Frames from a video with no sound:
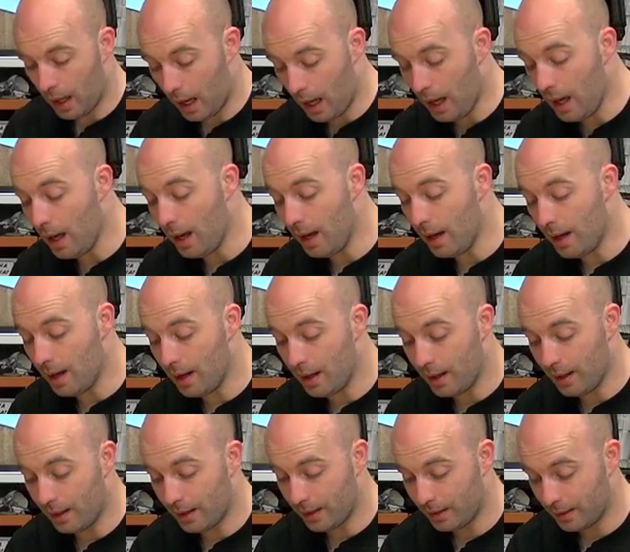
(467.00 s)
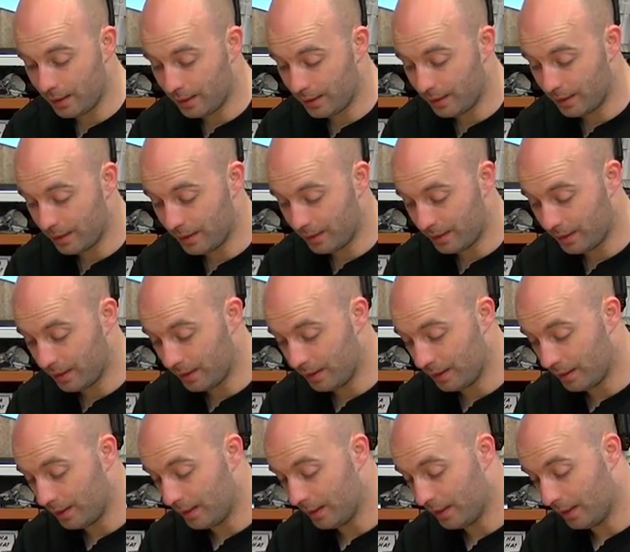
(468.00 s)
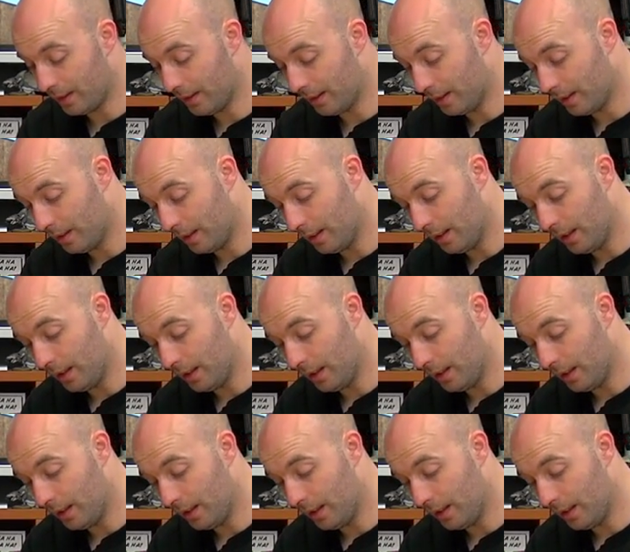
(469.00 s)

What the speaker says: The person shown says nothing.